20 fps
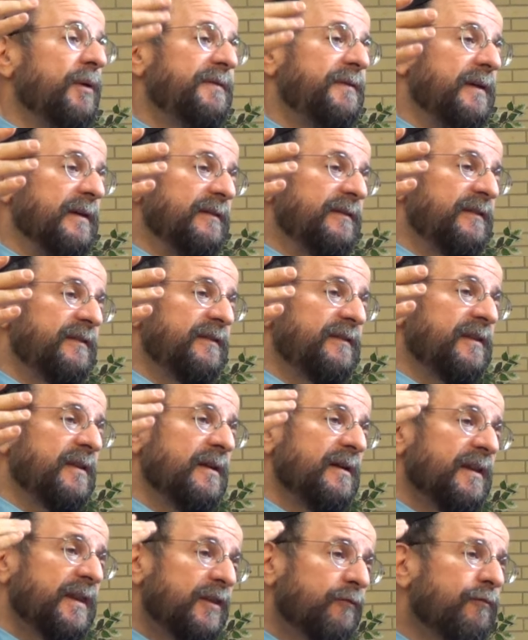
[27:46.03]
with this.
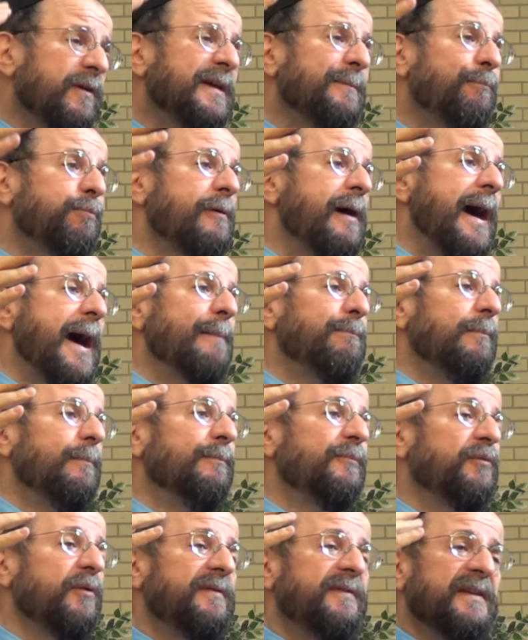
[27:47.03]
Three
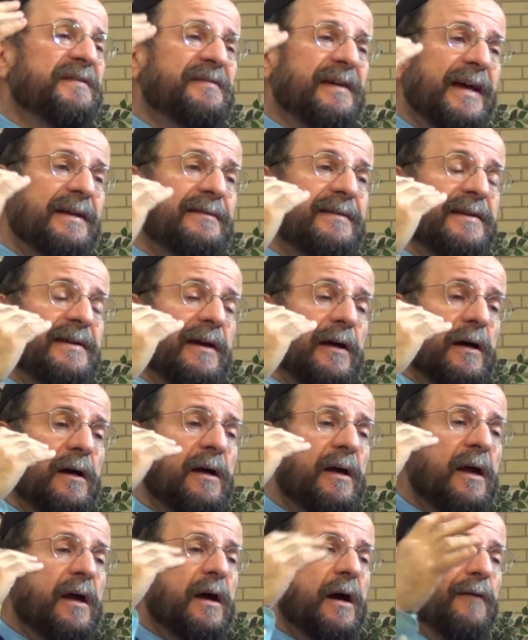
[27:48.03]
problems with this
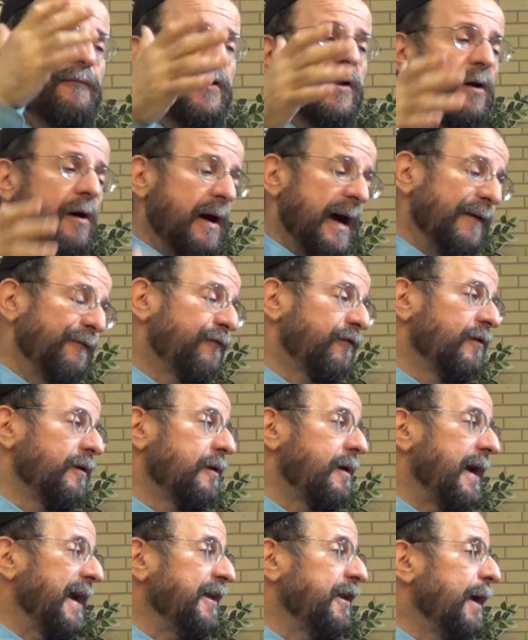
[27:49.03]
idea of an eye for an
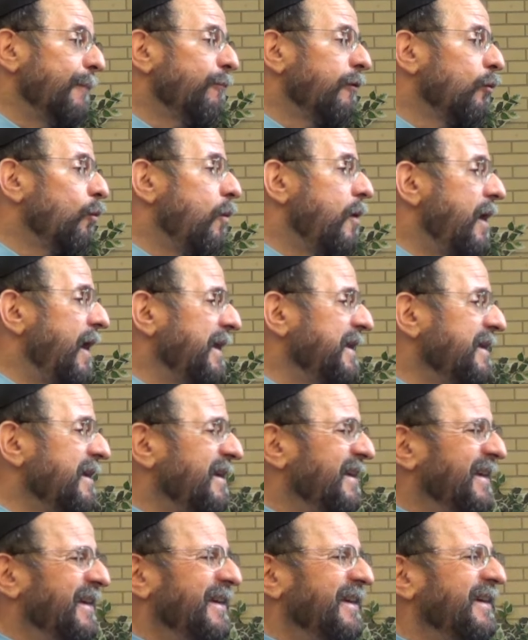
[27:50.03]
eye. Number one,
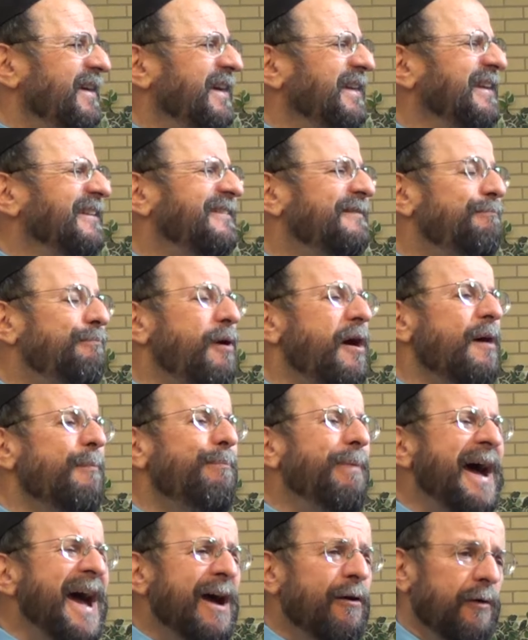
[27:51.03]
it is
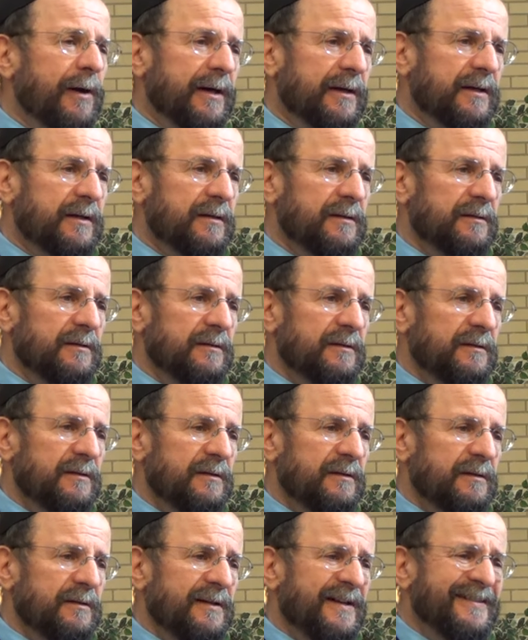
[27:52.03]
barbaric.
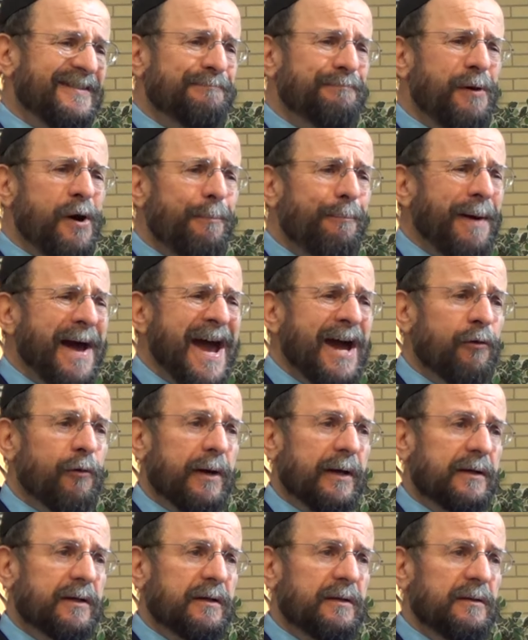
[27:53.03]
It's
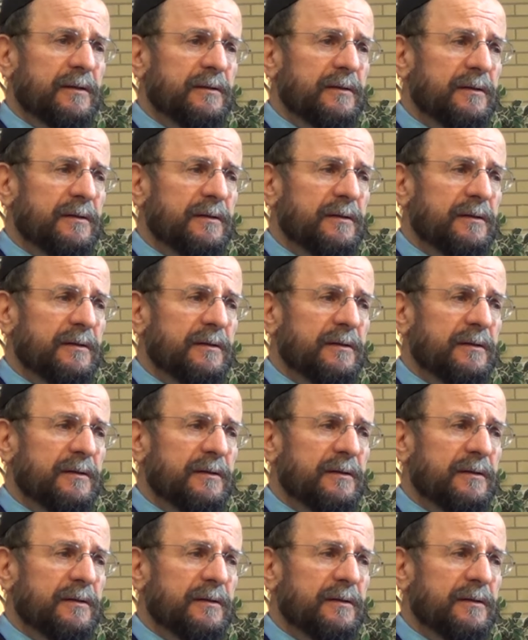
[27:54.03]
barbaric.